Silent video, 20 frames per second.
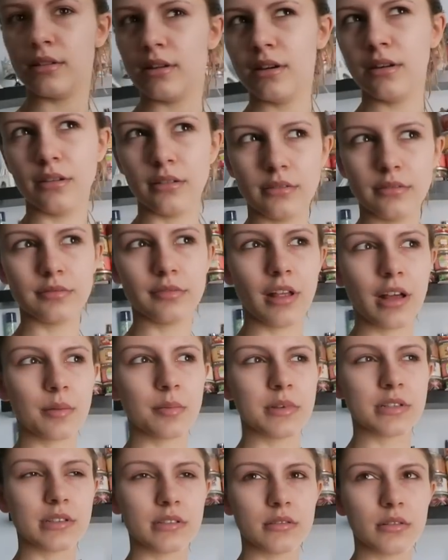no,
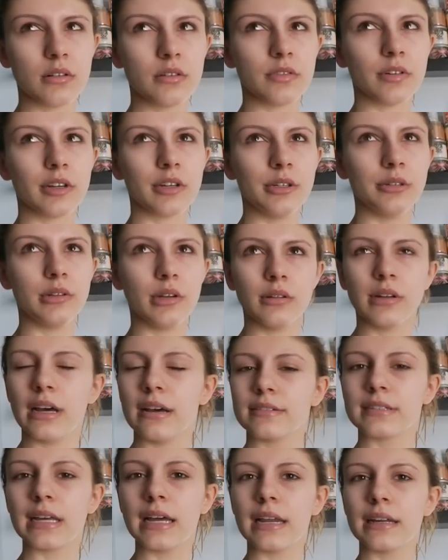Vlogmas is over. You don't
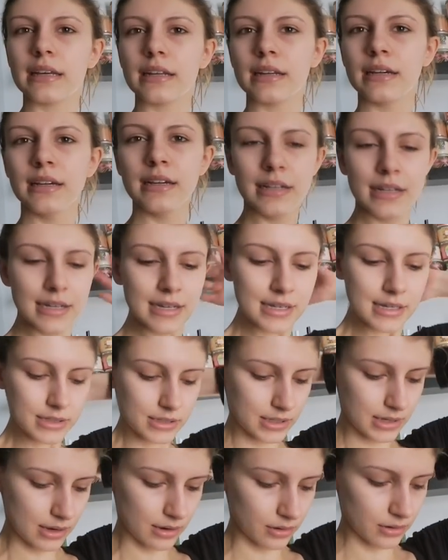have to edit.
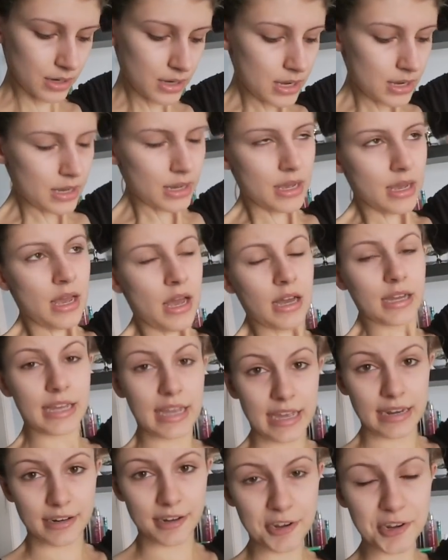So
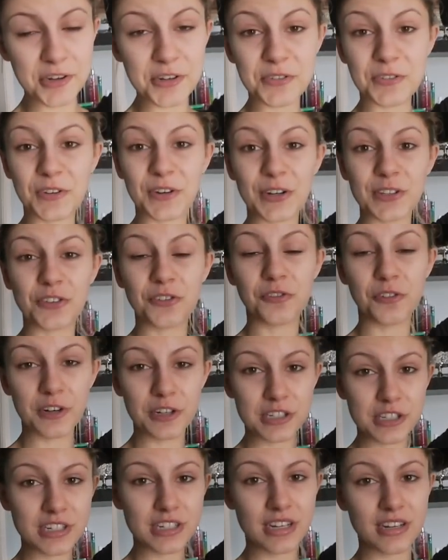again, for the
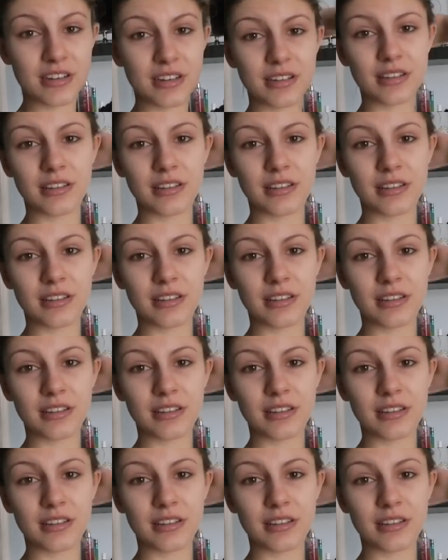first